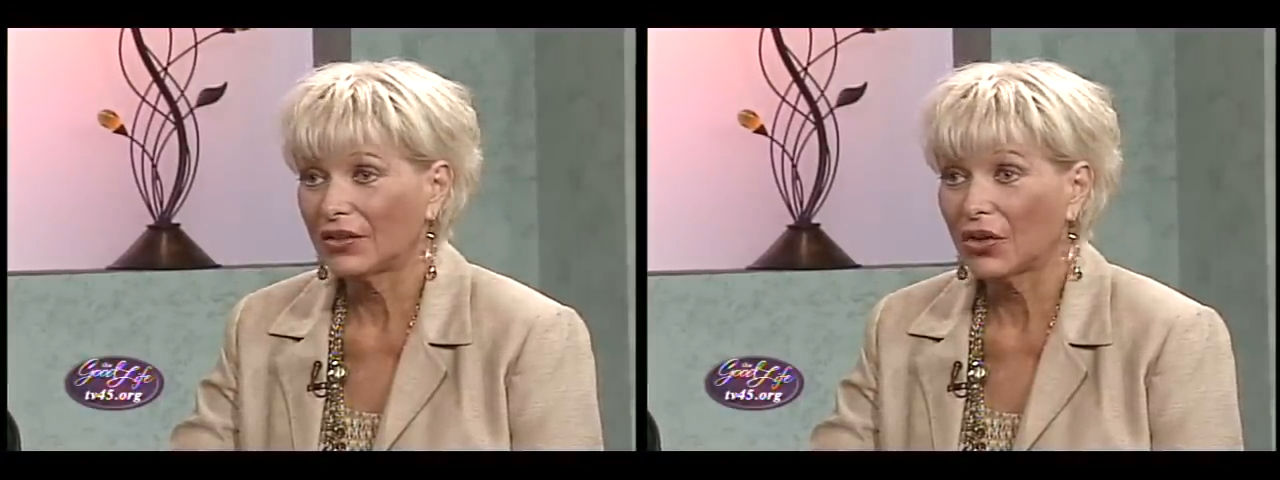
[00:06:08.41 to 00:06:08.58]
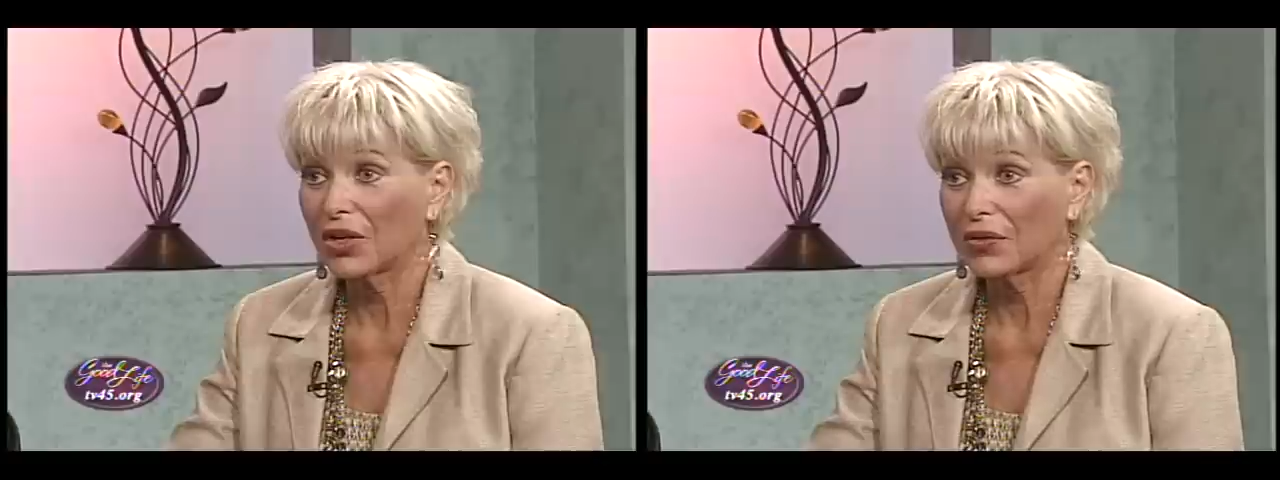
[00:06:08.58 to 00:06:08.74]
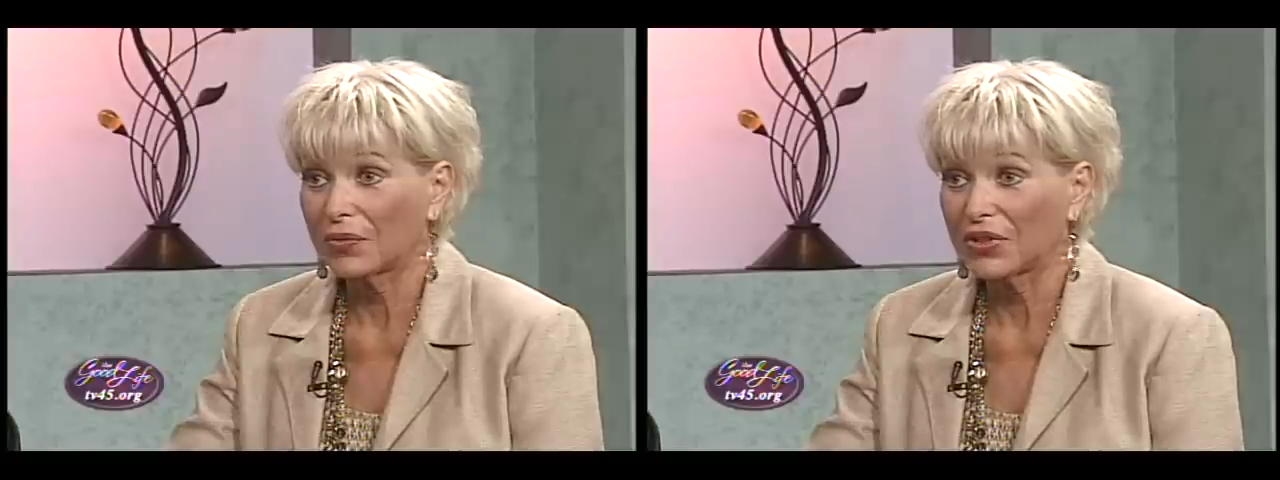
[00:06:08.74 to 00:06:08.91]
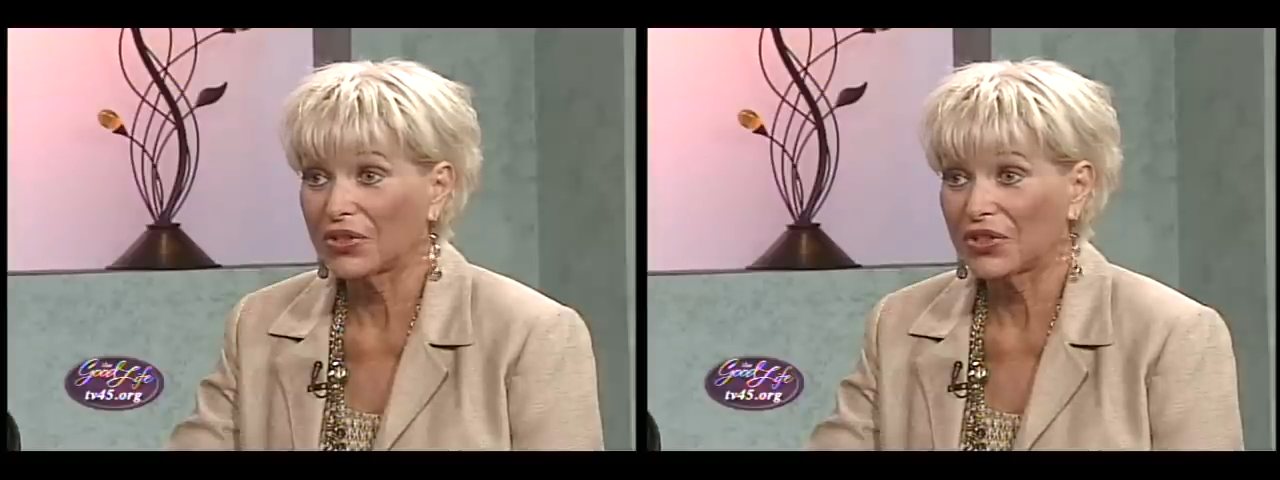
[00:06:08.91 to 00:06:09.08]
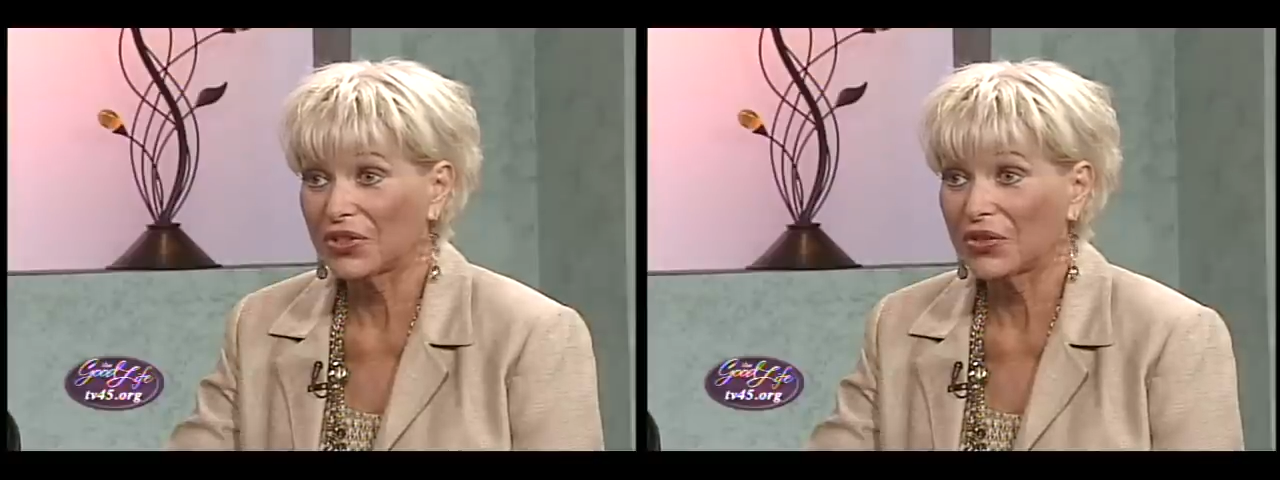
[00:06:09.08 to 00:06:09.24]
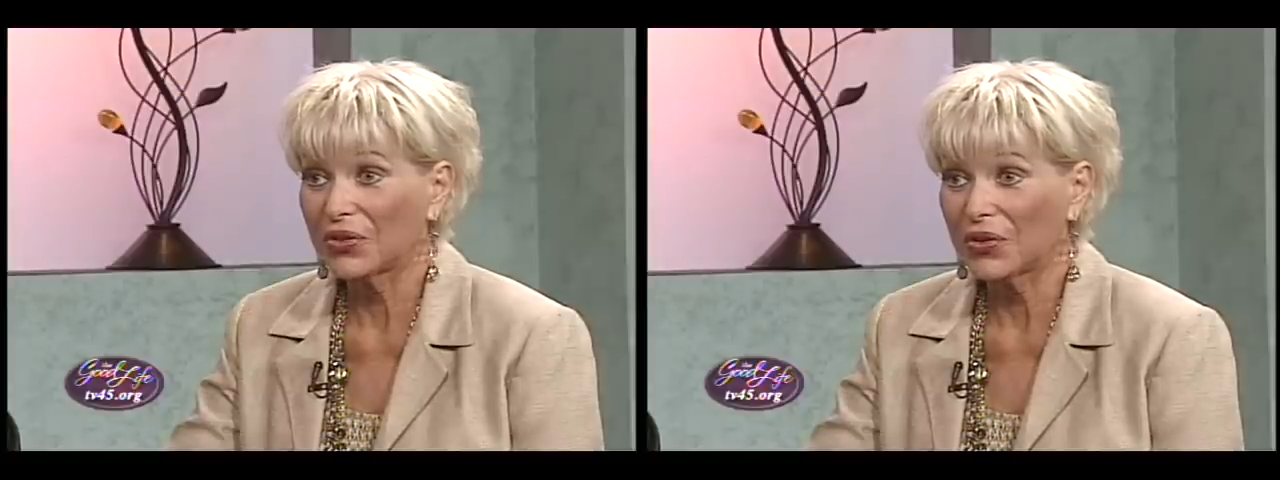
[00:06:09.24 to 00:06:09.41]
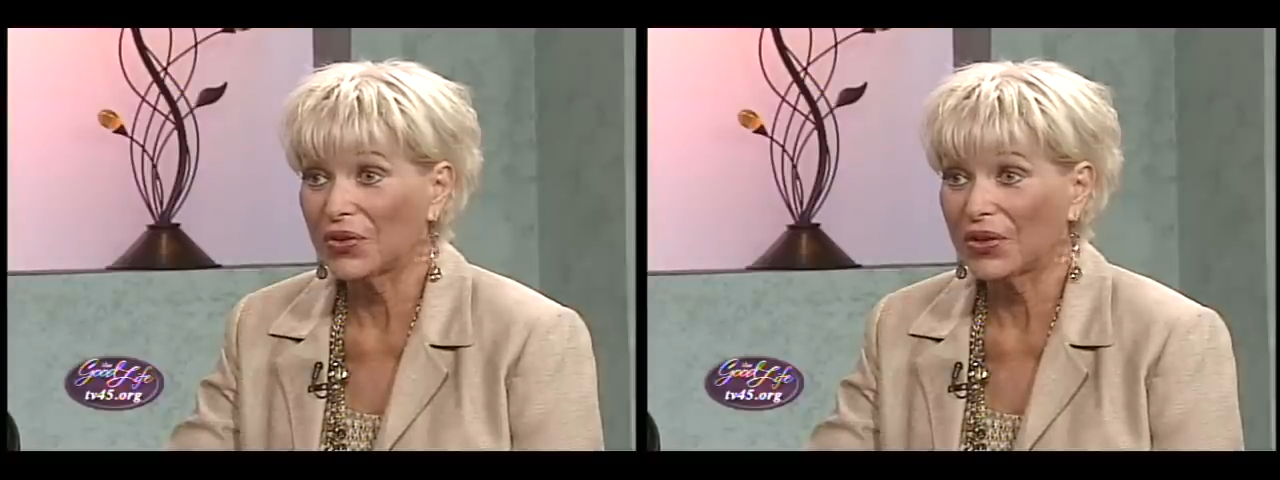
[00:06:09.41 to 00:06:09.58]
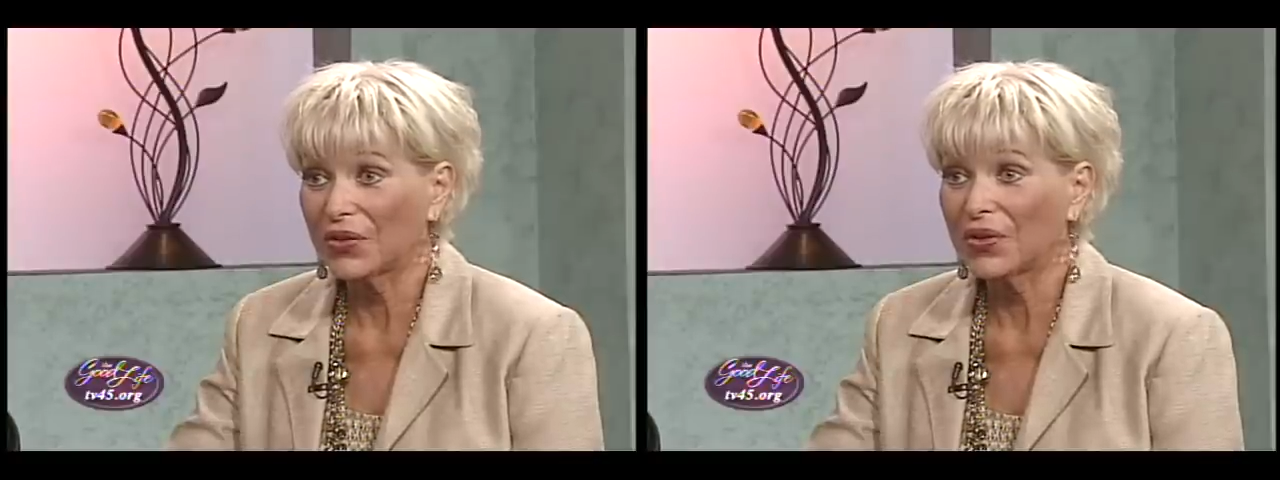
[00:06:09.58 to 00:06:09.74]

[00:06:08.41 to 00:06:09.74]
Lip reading: thought it was still going